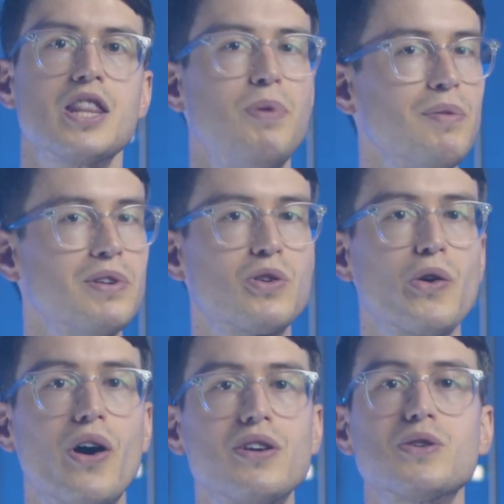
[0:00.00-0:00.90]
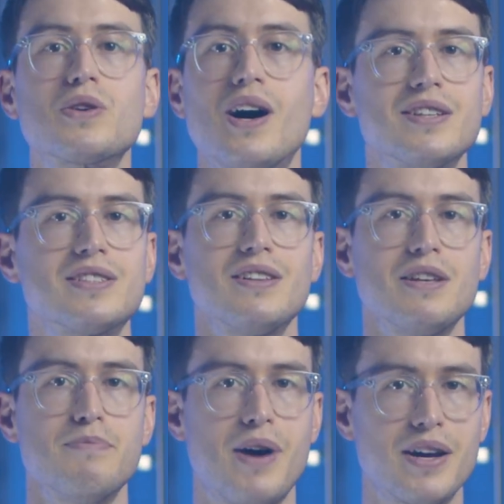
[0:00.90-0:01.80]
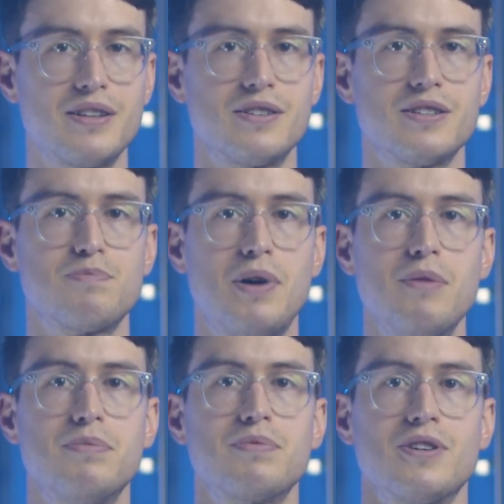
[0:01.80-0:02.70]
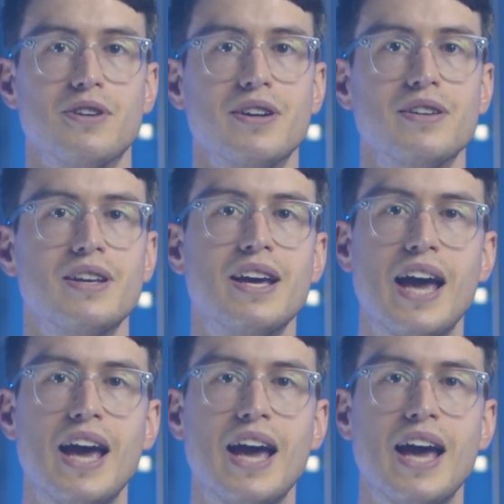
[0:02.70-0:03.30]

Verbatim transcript: The pump controller also constantly monitors pump current